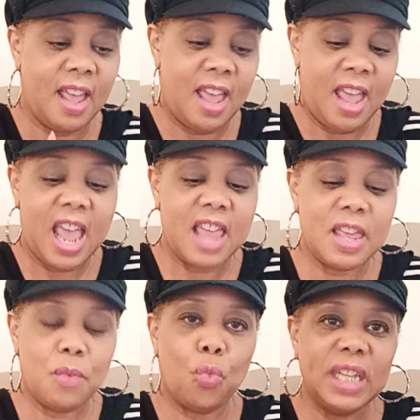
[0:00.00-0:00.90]
And then
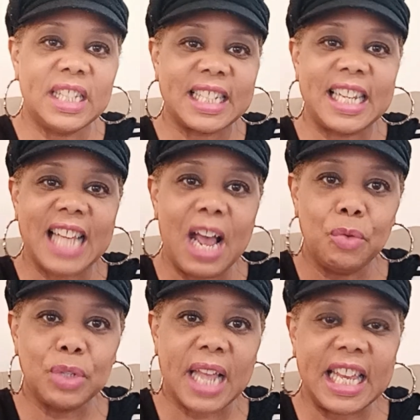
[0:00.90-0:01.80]
once, because I was like
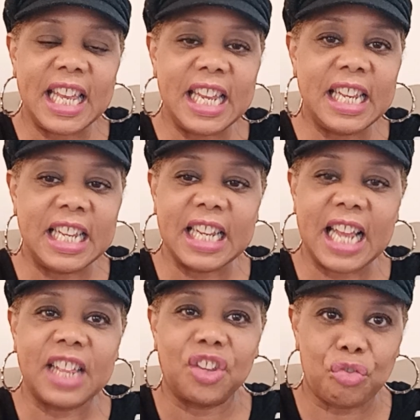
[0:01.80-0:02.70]
eating like the
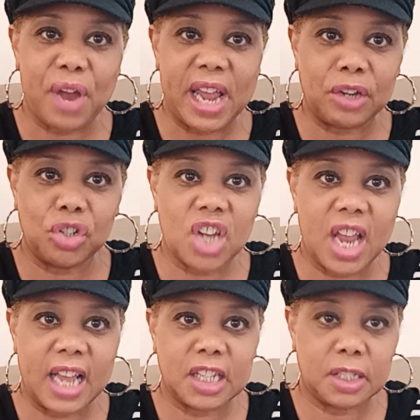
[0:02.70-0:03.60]
Cracker
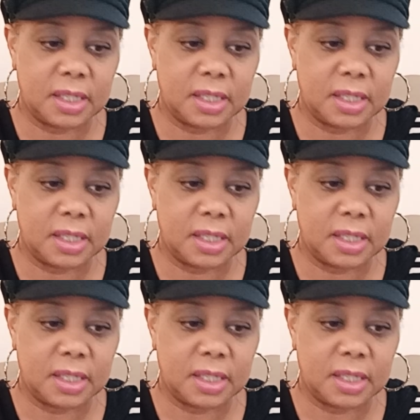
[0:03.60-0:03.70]
Jacks,